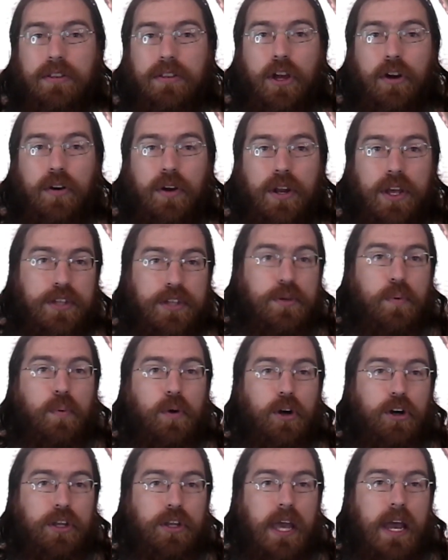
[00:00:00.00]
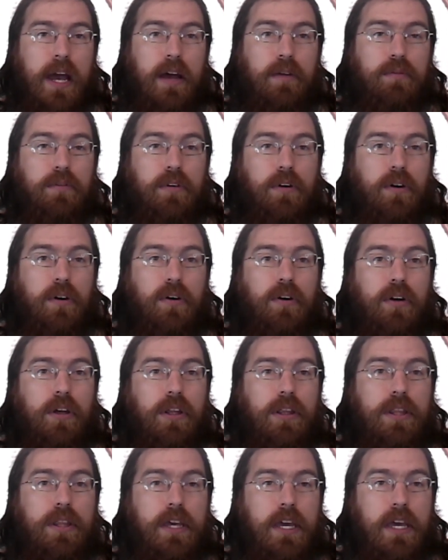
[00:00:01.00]
there is a word count
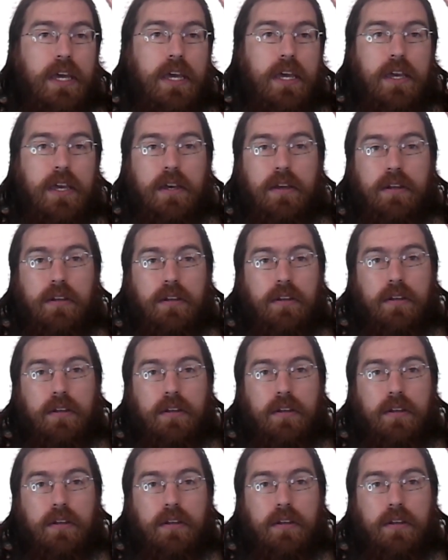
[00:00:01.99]
on the